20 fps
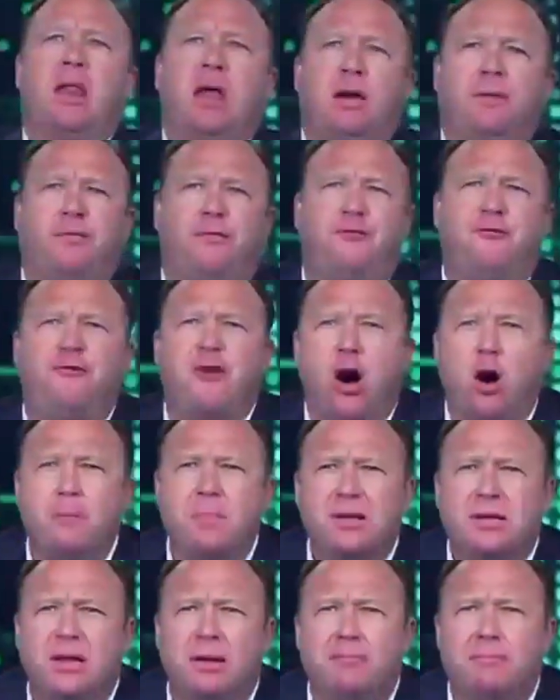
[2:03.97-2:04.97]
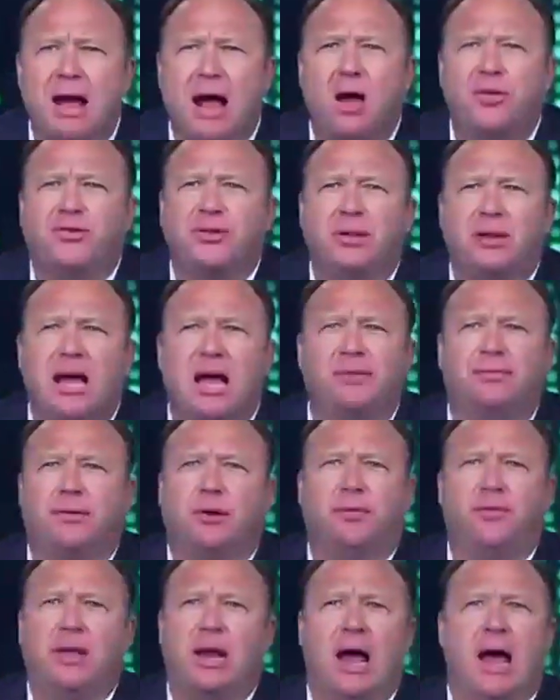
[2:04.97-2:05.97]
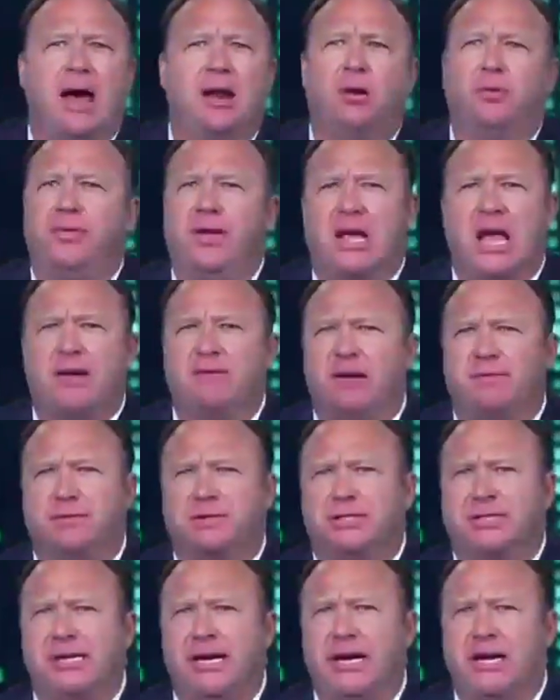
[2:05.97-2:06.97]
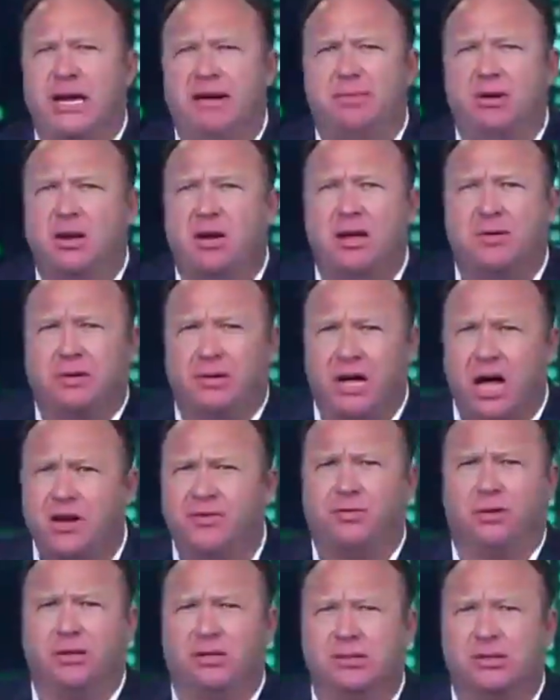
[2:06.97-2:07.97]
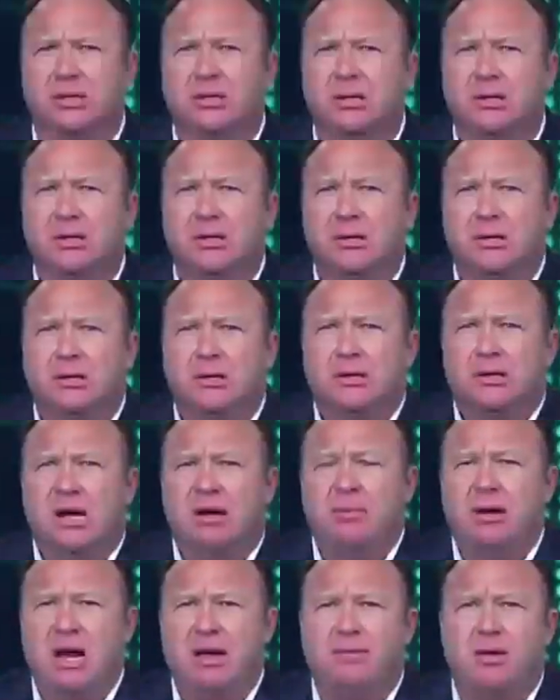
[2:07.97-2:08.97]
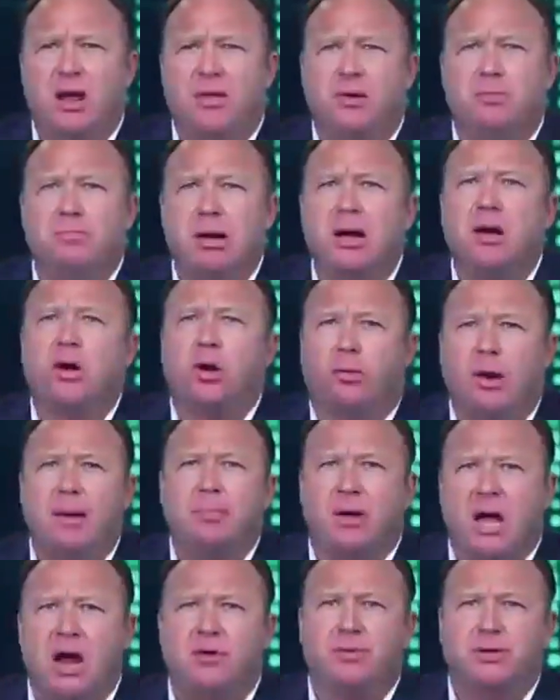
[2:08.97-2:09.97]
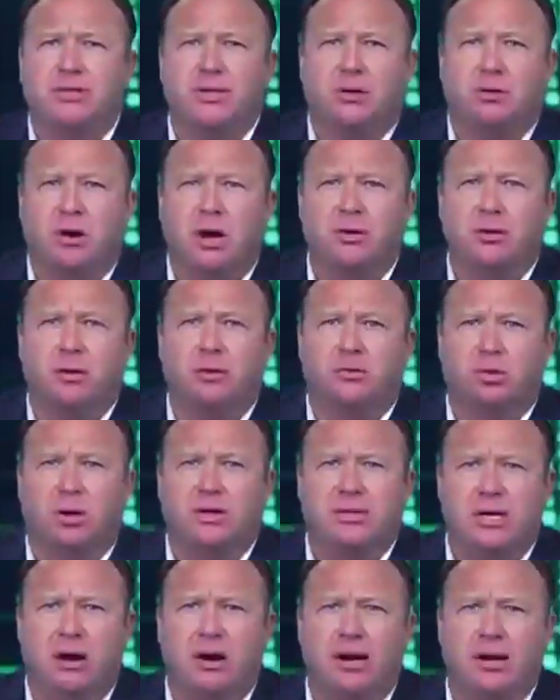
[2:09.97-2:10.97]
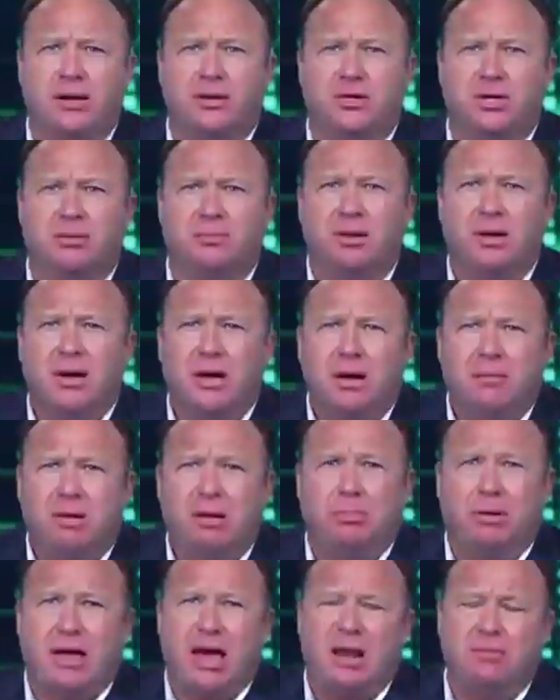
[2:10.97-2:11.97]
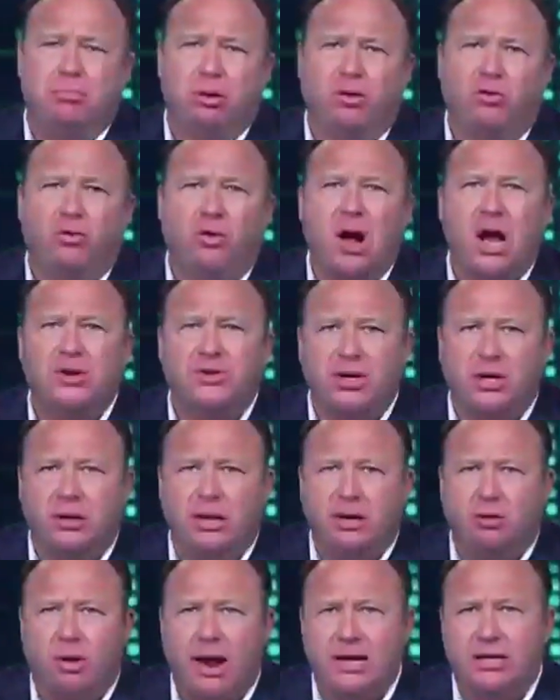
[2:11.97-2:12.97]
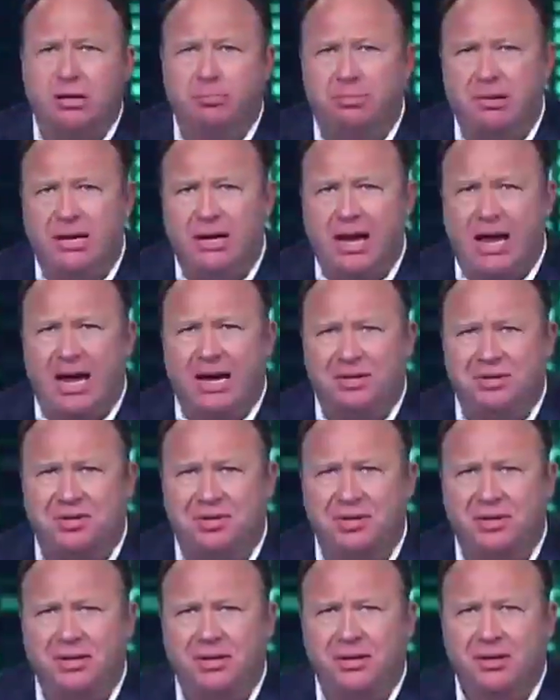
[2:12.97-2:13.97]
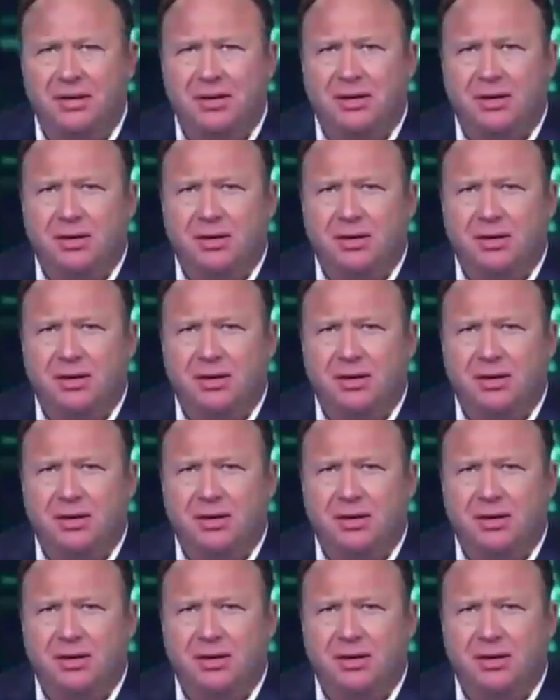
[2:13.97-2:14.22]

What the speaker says: at a foam-at-the-mouth level that I don't think I've ever seen even in other countries. I mean, even other big corrupt countries that are under authoritarianism, people kind of begrudgingly write the BS.